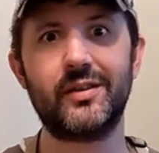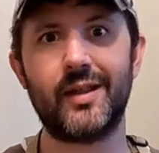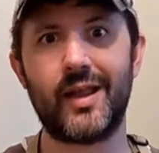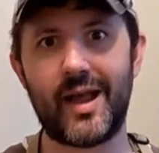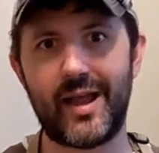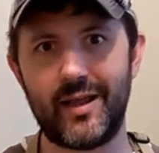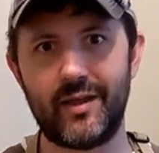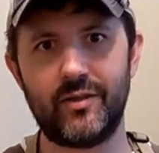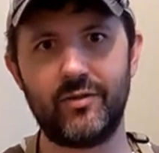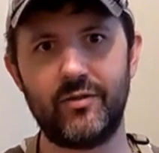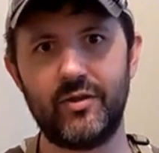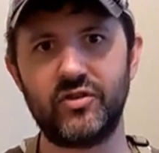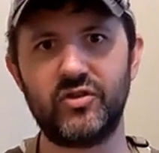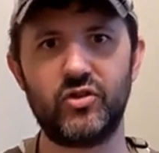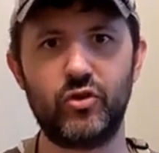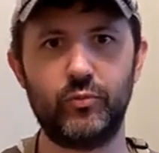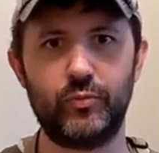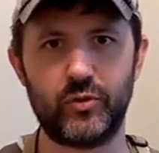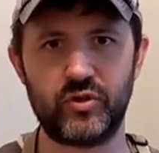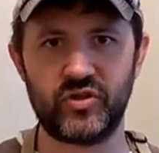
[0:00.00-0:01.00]
like the
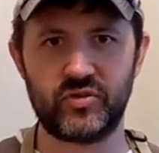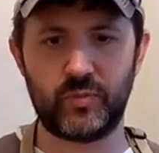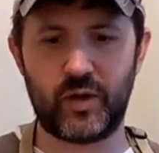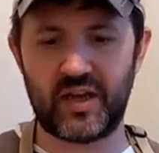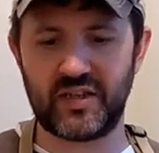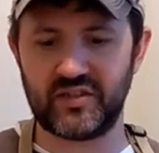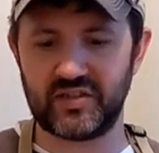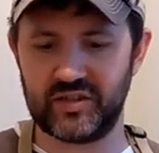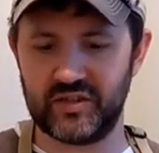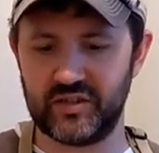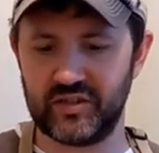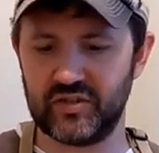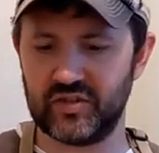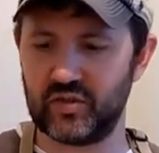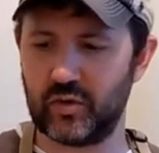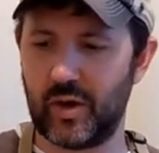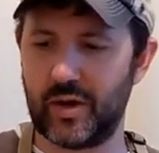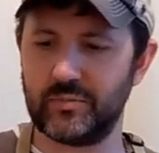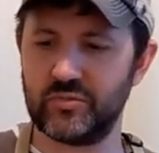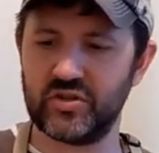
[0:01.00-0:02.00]
super spiciness.
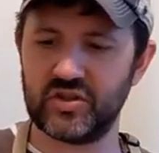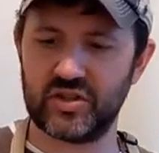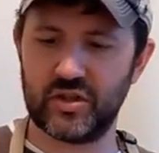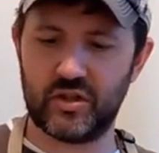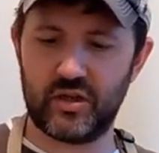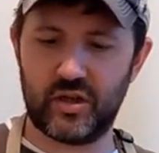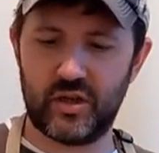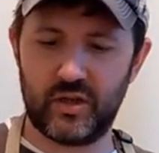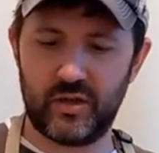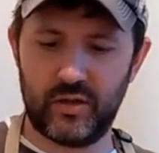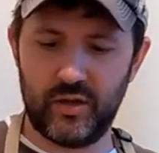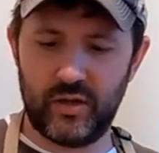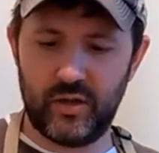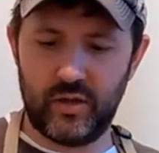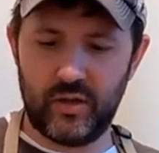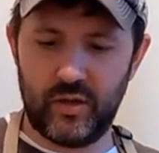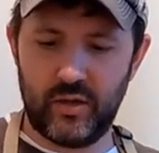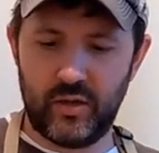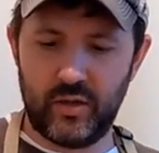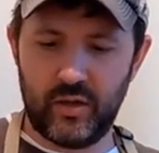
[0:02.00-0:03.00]
So I'm just gonna
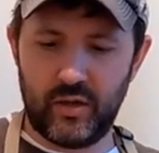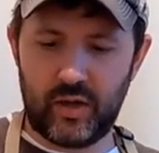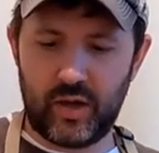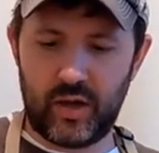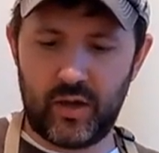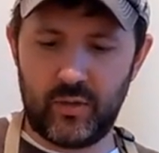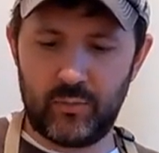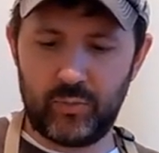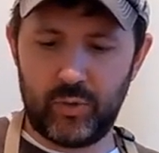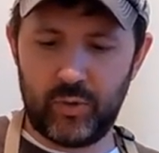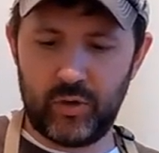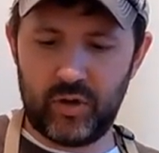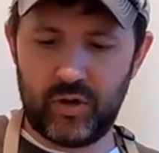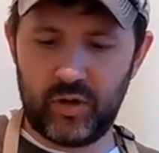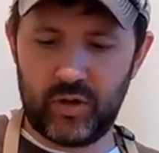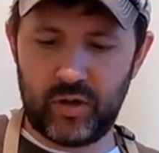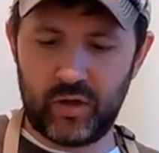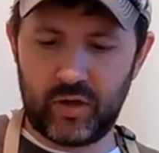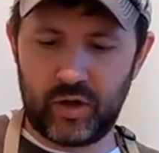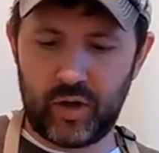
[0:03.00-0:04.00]
kind of put
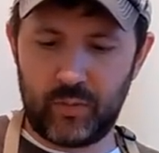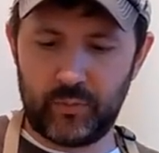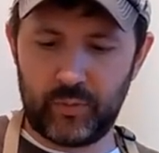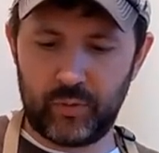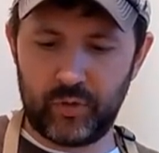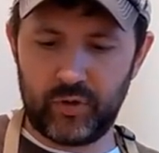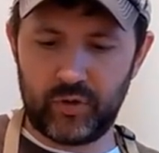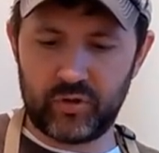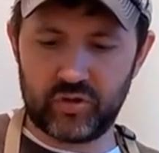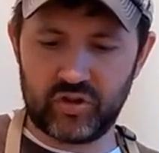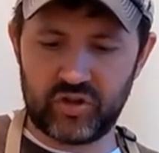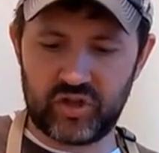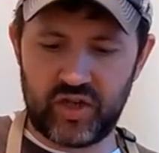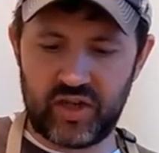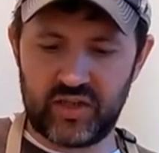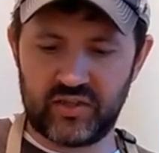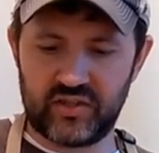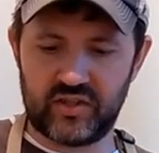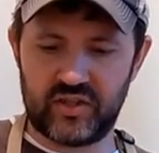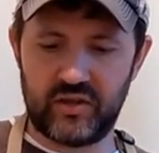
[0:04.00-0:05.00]
in a couple little
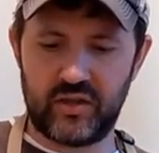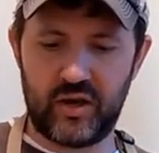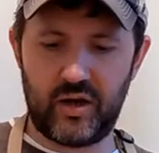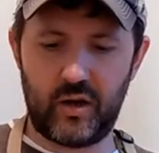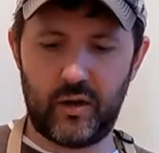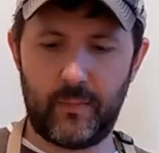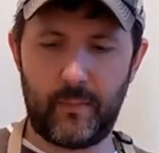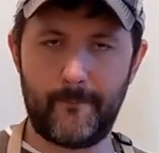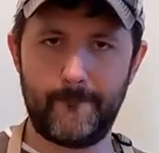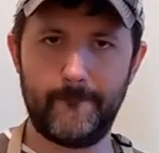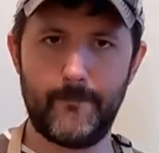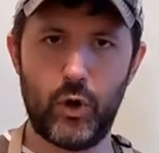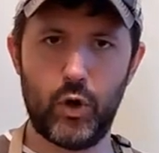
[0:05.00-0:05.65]
shakes in there.